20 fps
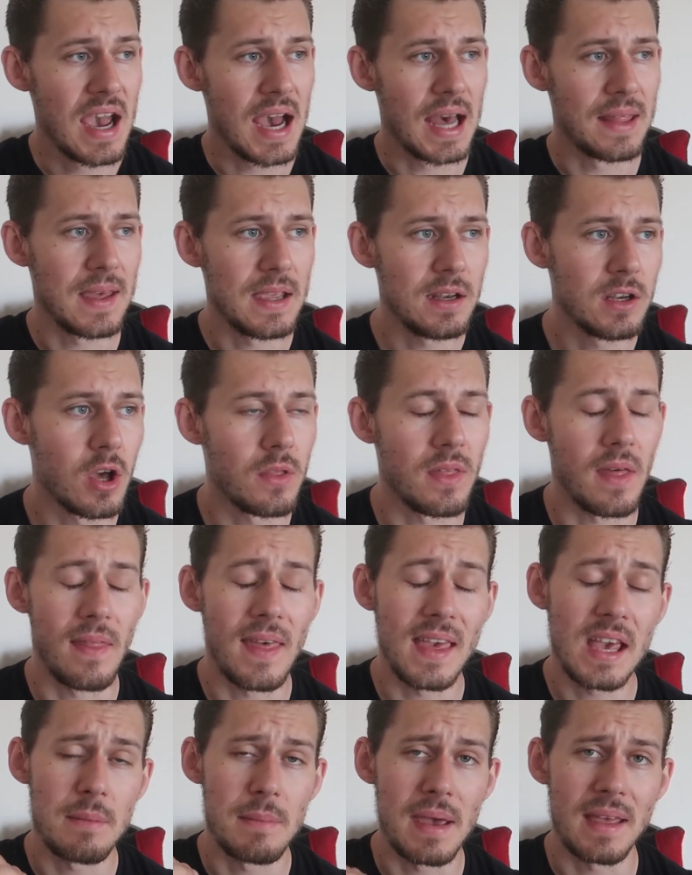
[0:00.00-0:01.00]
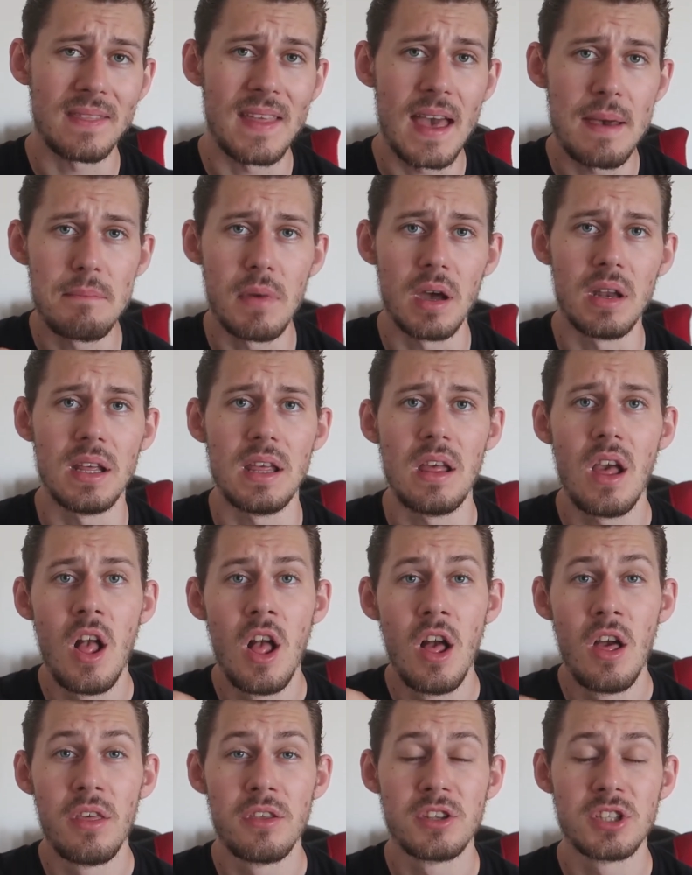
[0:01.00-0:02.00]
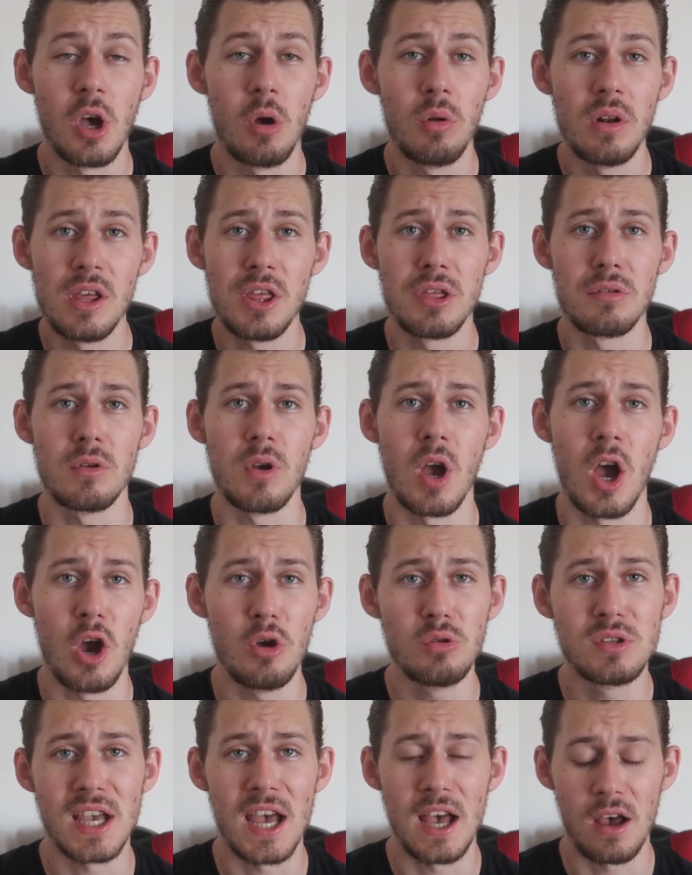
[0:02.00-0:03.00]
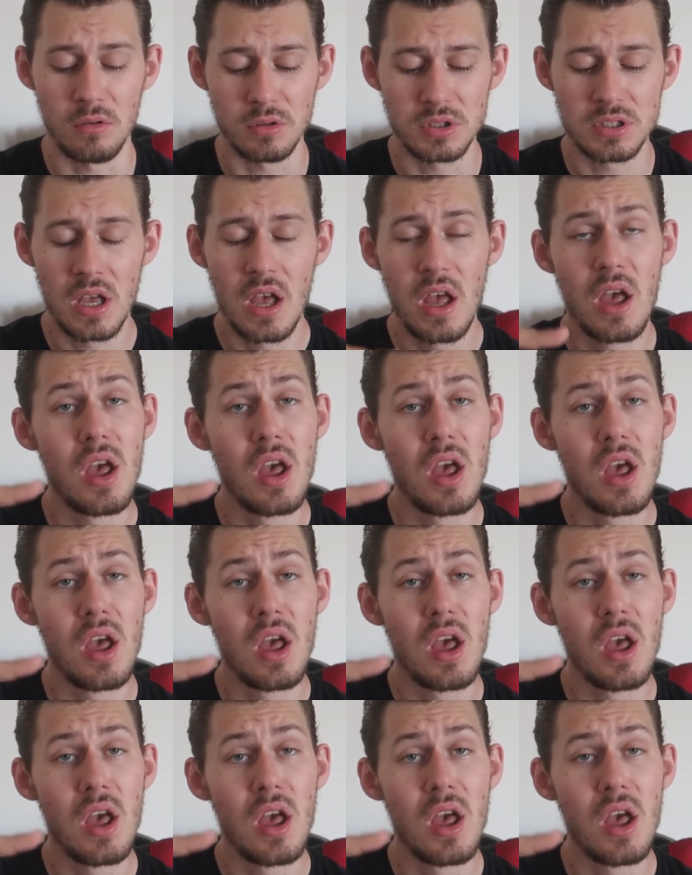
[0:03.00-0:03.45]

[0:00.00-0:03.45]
and they know that they can make their money solely through hotels,